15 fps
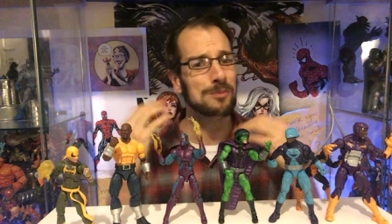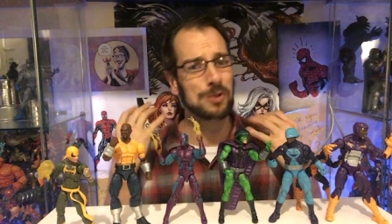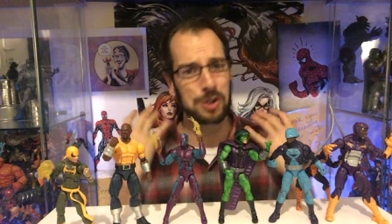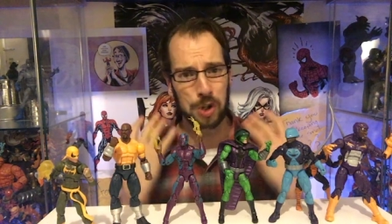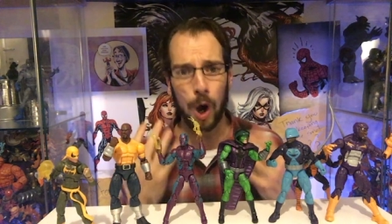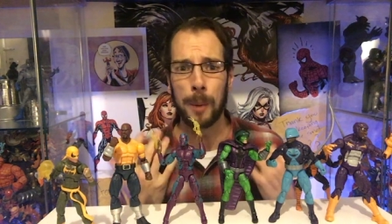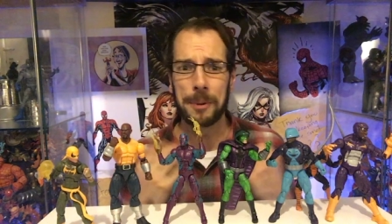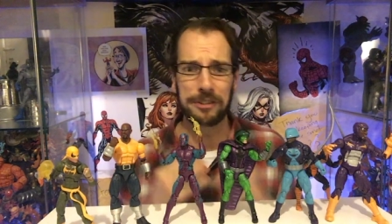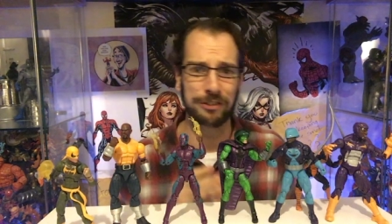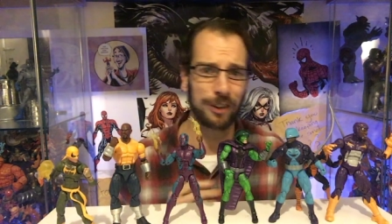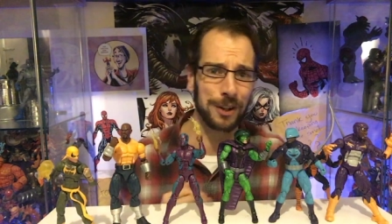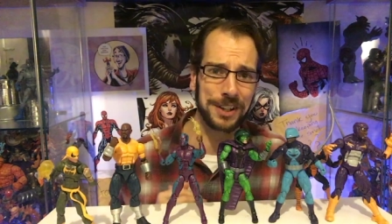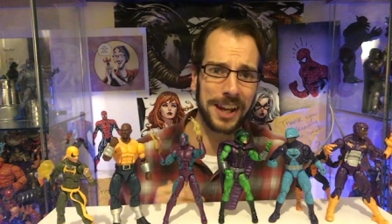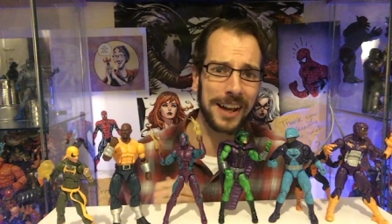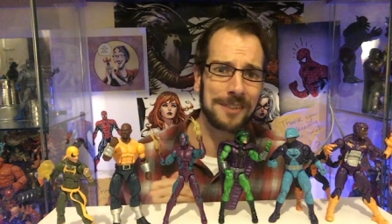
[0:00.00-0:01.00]
jobber
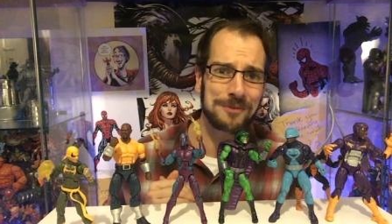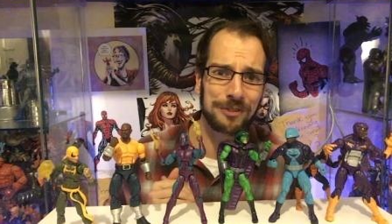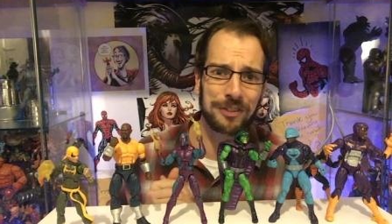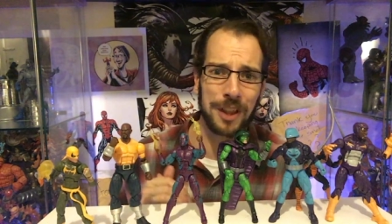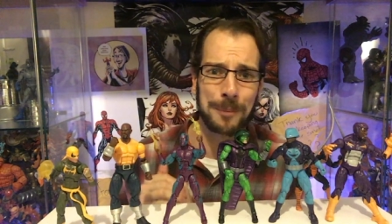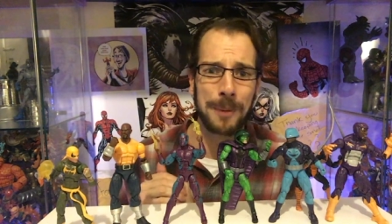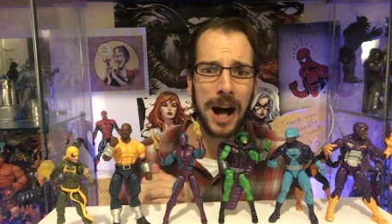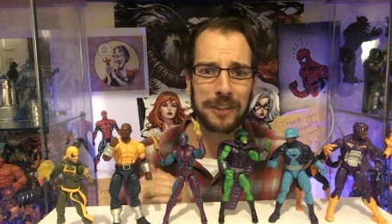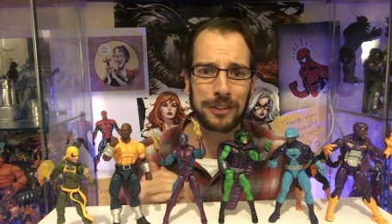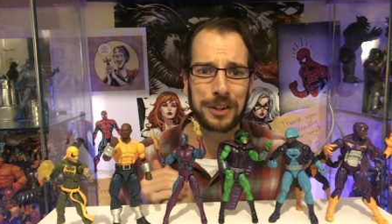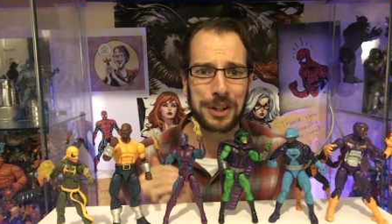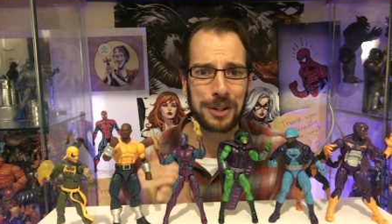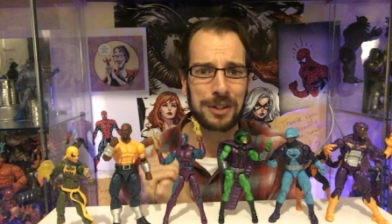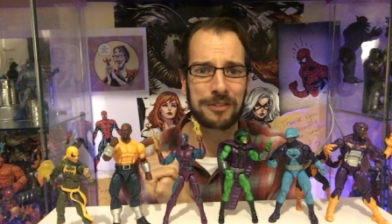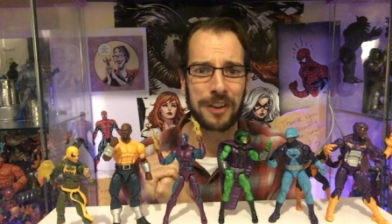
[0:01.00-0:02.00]
fodder for the Marvel
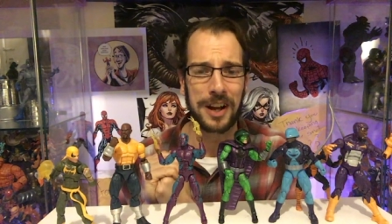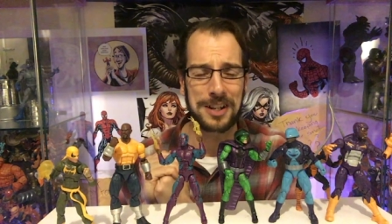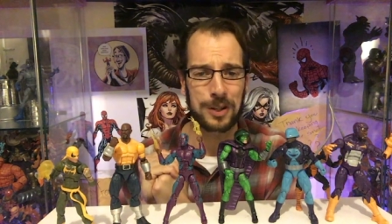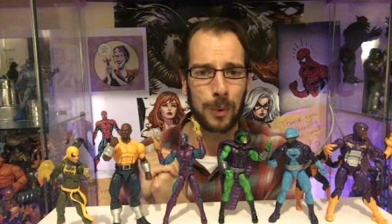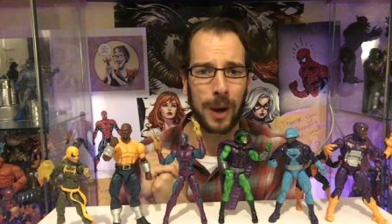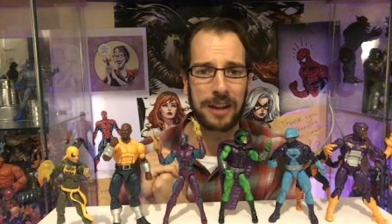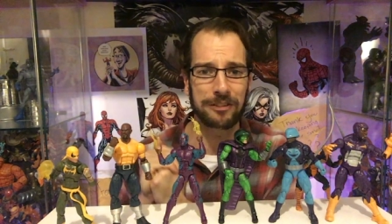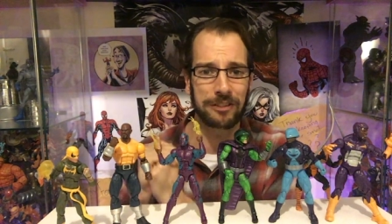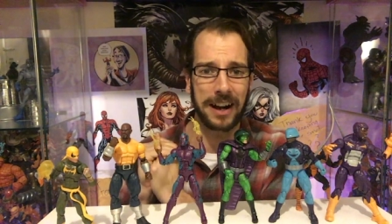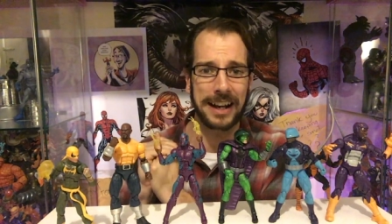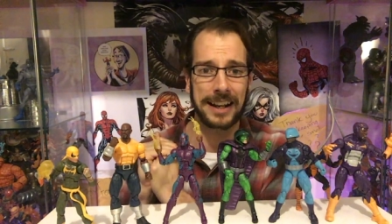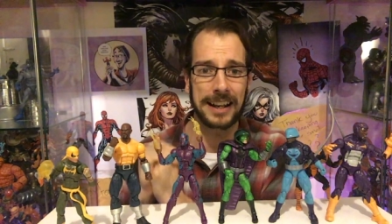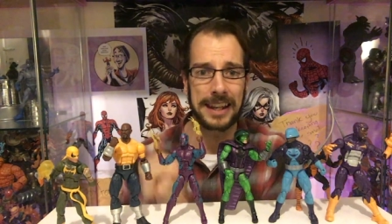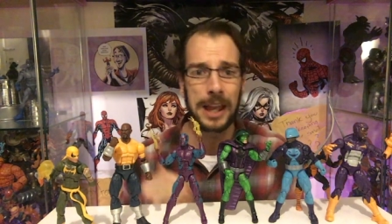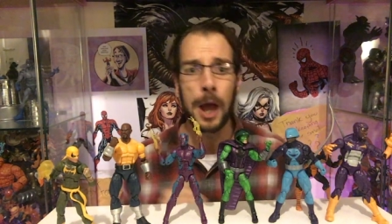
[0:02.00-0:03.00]
Universe, quite
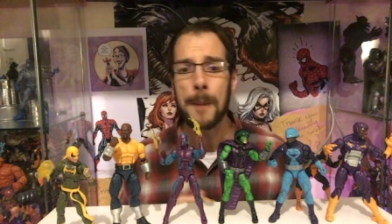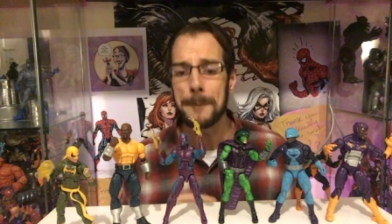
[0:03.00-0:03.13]
frankly.